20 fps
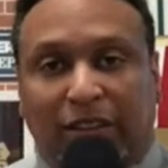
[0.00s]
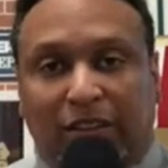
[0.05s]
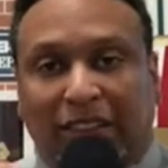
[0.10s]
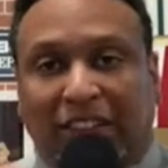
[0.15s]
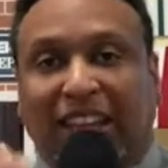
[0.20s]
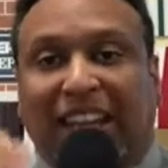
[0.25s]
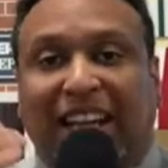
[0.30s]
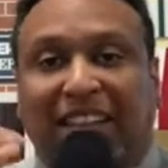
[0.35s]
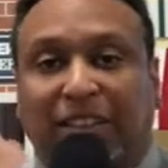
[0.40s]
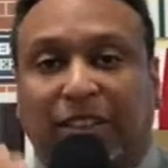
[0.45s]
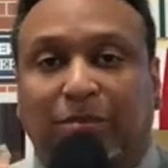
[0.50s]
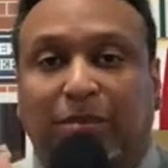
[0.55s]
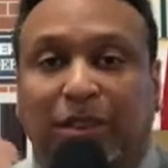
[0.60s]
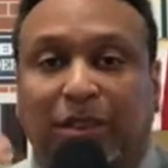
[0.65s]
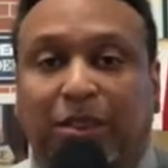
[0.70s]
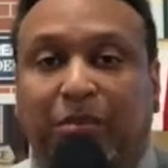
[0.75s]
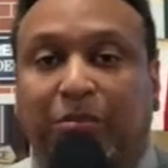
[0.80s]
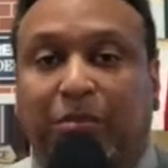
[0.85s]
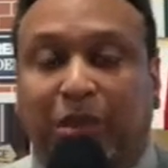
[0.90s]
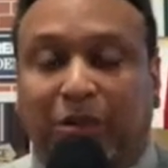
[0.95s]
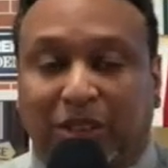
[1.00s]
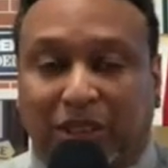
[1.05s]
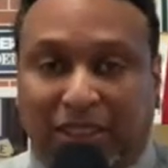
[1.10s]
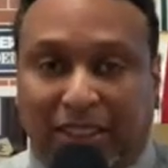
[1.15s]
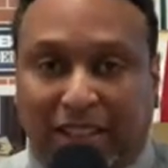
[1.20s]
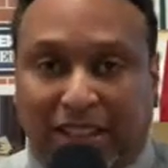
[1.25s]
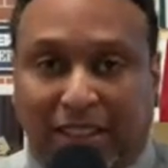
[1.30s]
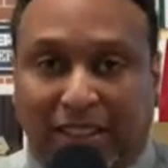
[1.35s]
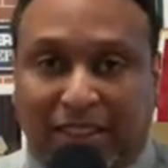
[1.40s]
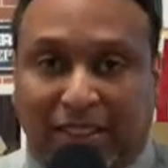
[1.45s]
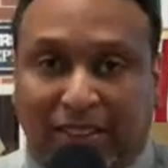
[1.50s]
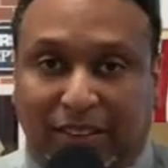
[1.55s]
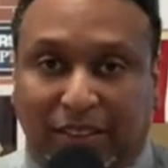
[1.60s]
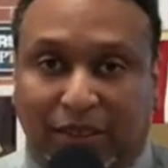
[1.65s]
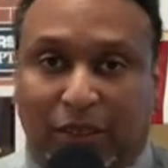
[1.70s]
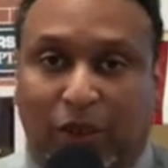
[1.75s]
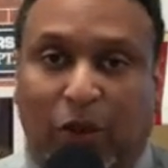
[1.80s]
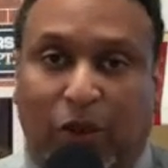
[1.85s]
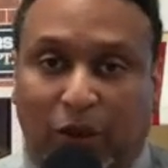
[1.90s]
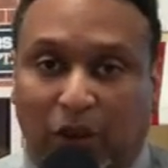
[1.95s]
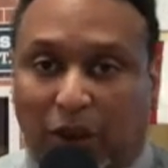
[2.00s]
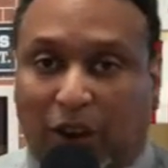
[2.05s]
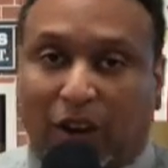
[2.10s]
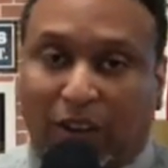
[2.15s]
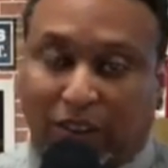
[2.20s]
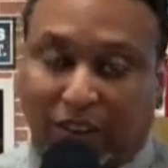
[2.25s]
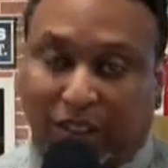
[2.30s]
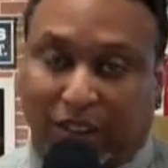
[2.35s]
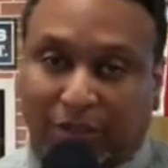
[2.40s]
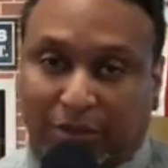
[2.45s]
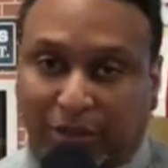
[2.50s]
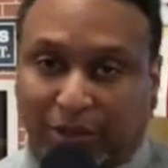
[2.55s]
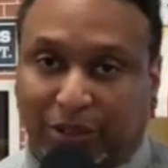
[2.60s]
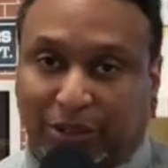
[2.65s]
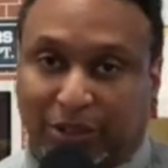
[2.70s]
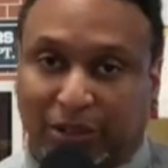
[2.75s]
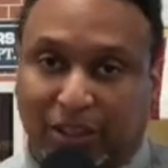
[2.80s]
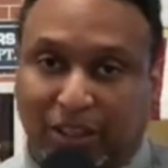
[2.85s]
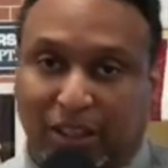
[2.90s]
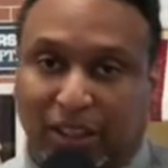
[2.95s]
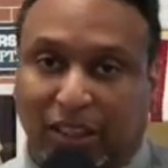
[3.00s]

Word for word: it has to be communicated on all levels.